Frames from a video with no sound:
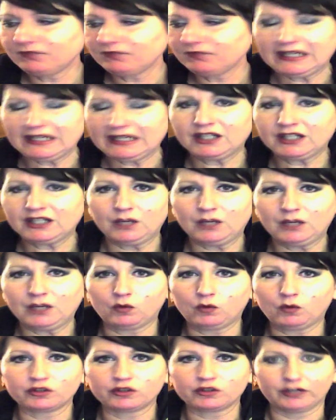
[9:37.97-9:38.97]
It
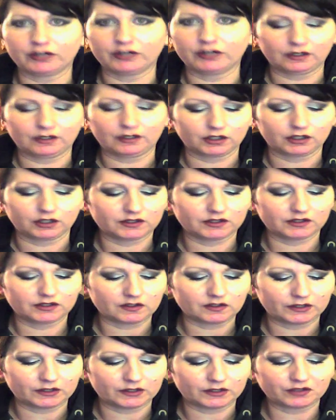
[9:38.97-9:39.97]
won't turn out good.
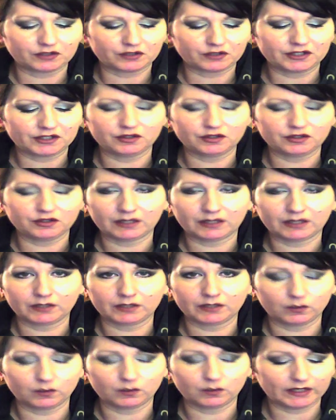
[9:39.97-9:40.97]
So I try to do that
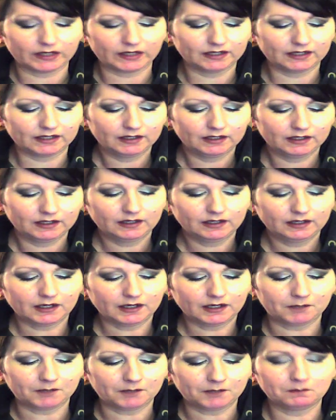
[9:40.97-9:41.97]
right away.
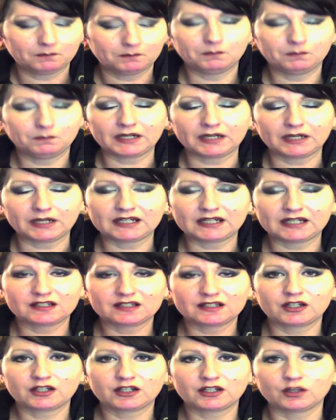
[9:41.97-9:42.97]
But I can
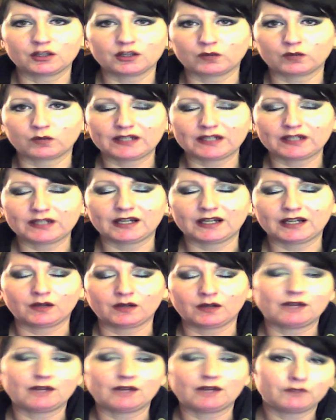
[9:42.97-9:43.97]
tell you that right
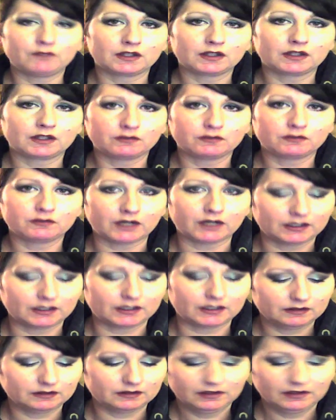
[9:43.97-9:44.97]
now I'm feeling fine.
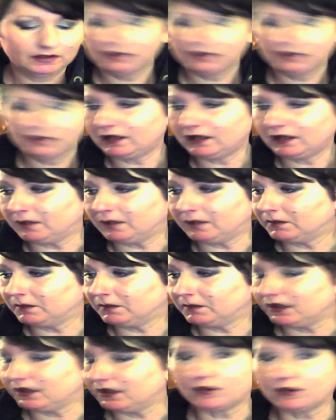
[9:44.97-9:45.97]

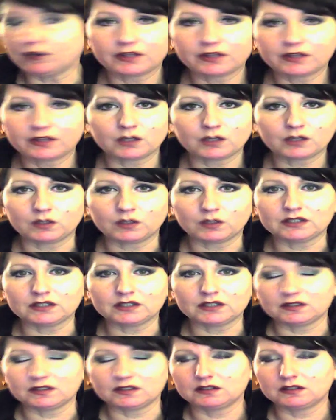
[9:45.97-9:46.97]
The other thing I
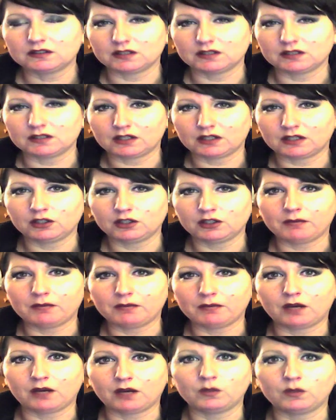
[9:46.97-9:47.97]
wanted to tell you
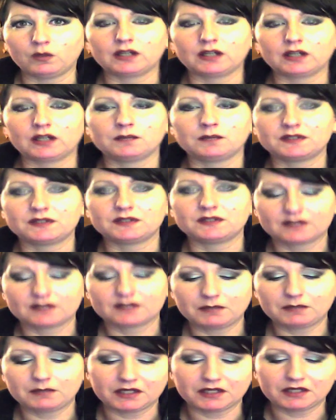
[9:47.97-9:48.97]
about when it comes to
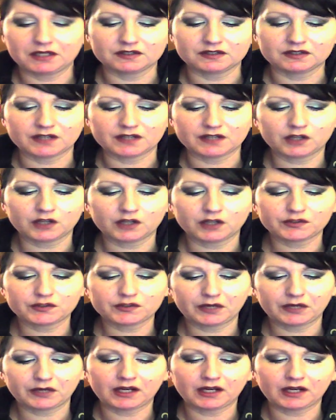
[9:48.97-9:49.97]
C-Band is they
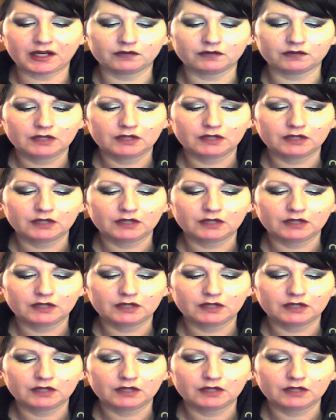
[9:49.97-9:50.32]
also have,